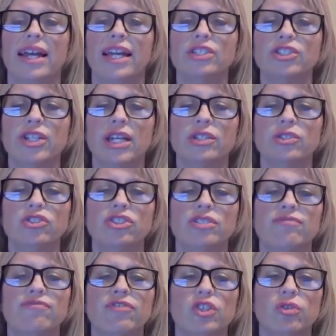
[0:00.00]
Educators
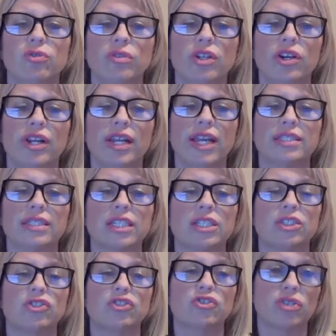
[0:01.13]
should view learning as a
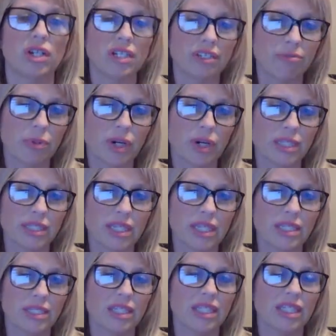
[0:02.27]
constructive
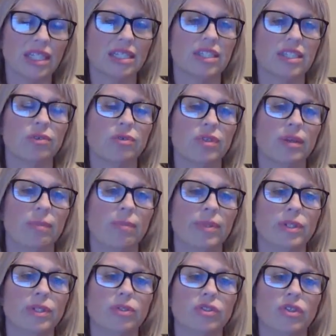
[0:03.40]
process and continually
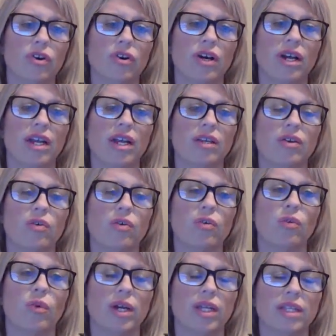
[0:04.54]
build on
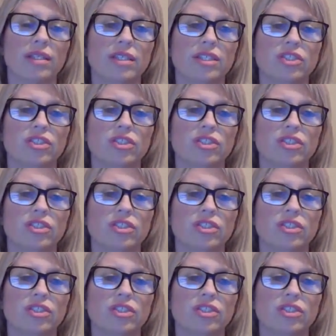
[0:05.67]
what the